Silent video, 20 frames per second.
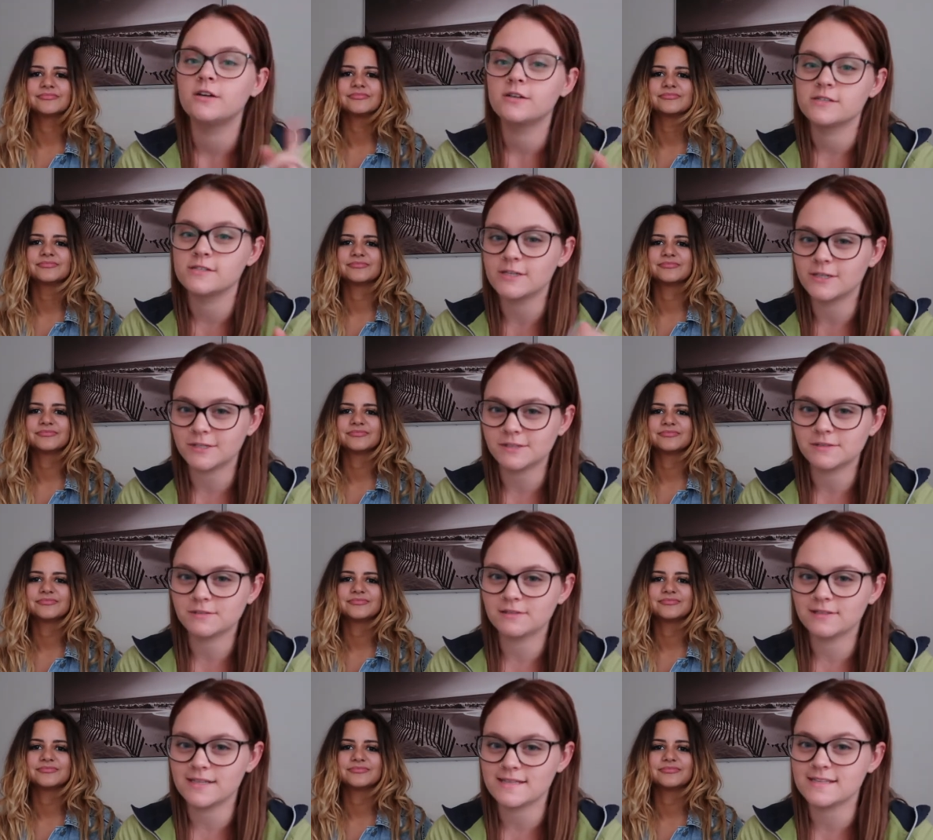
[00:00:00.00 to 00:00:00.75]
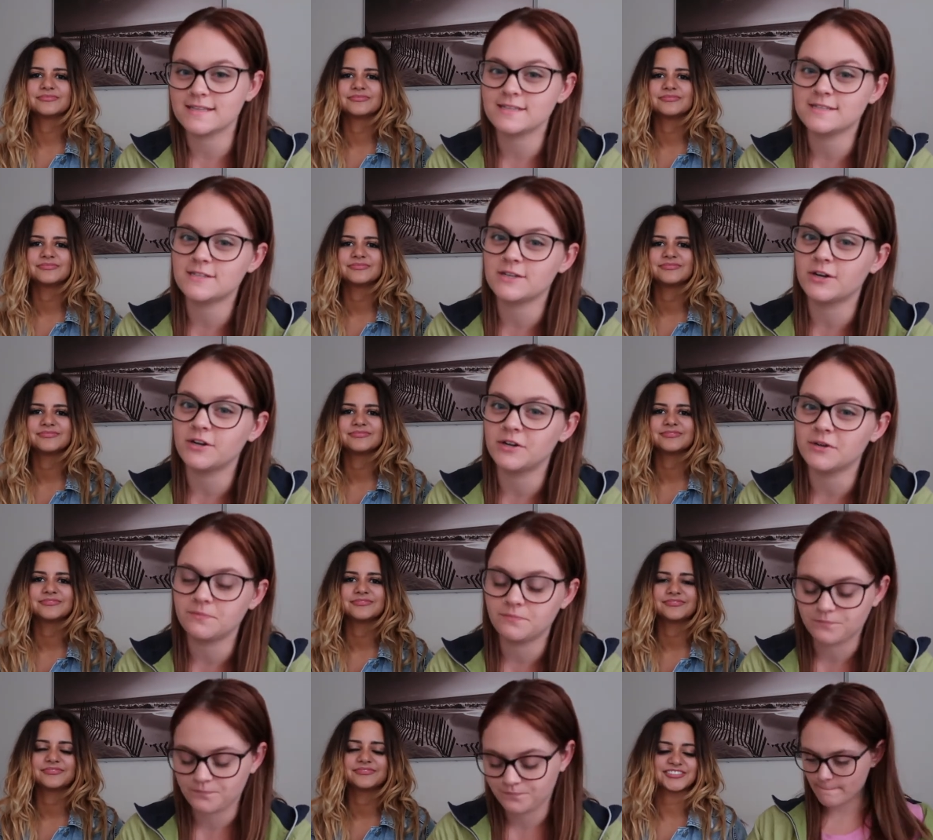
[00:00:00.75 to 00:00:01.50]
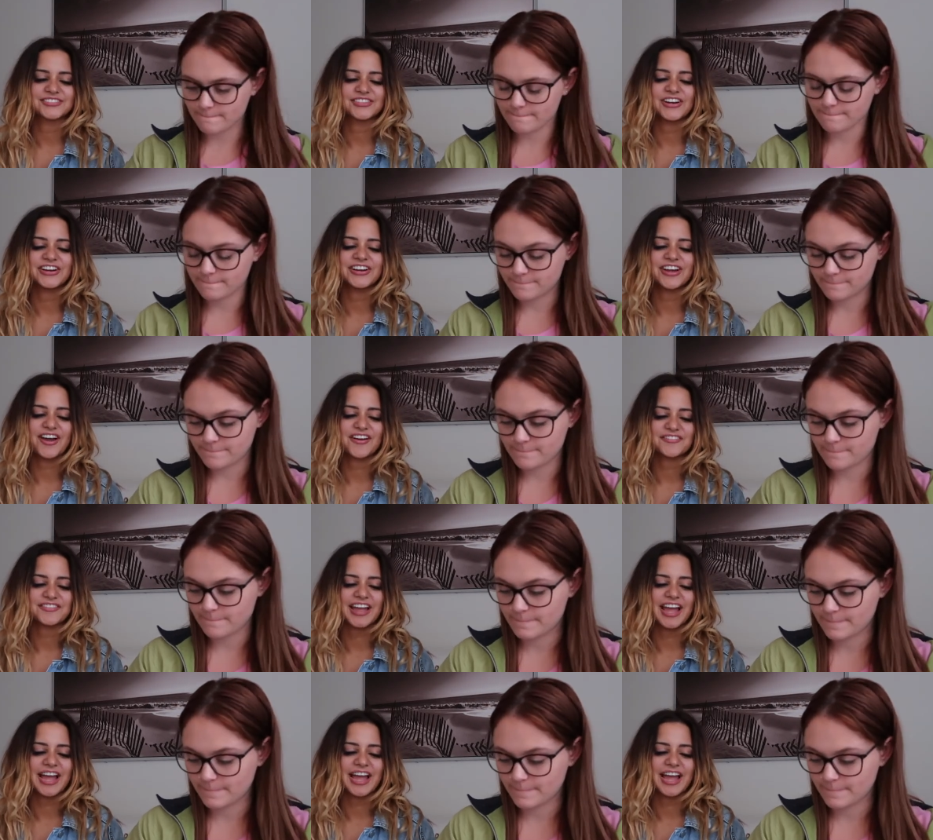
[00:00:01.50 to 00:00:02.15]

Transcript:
Speaker 1: So let's get started. Start off,